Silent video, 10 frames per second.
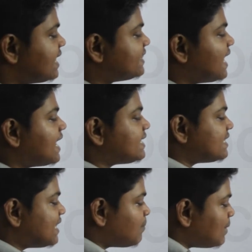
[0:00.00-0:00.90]
that
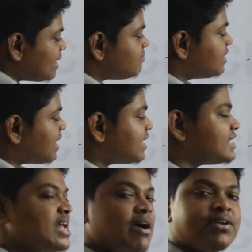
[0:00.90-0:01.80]
the plane mirror
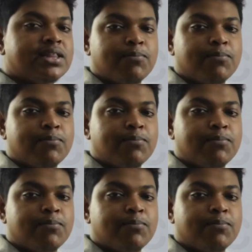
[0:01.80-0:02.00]
is having the